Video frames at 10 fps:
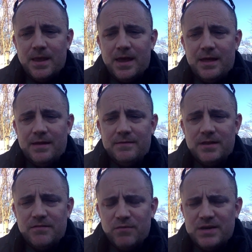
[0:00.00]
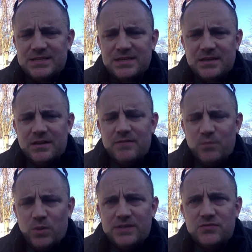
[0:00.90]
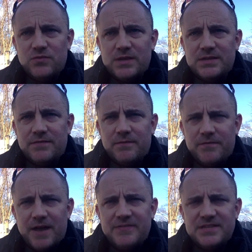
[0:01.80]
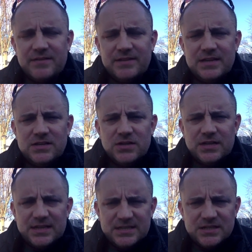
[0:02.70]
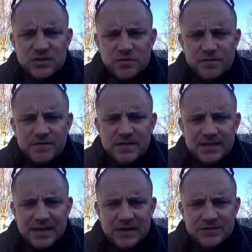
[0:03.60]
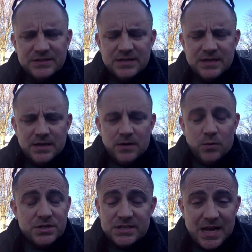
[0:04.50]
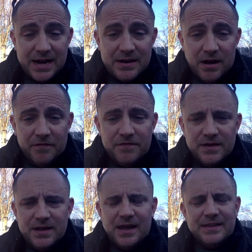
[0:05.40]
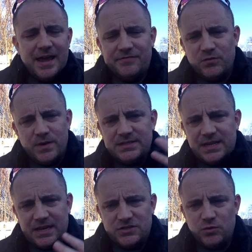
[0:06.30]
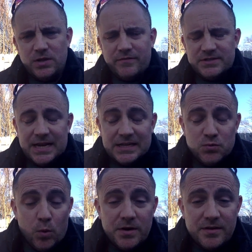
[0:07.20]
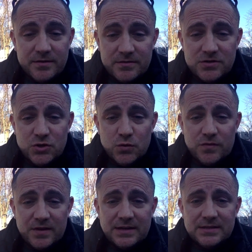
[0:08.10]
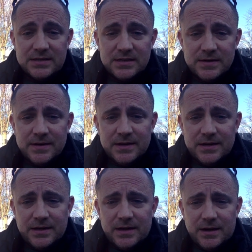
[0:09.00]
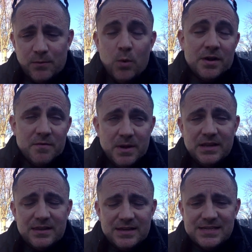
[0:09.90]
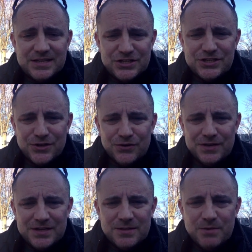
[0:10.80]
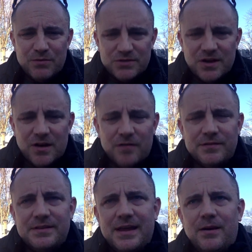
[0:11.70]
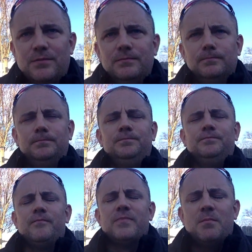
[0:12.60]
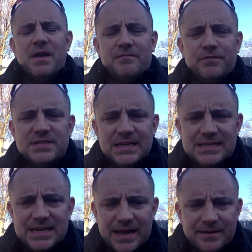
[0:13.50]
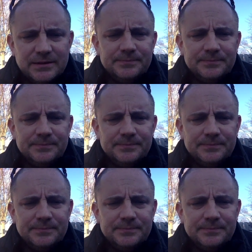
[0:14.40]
And they've raised it, they're willing to raise it from 570 to, I think, 615,000, which is not enough, and they have to raise the next two levels. So that's one of the two things, one of the many things that still needs to be resolved. Now, Manfred said today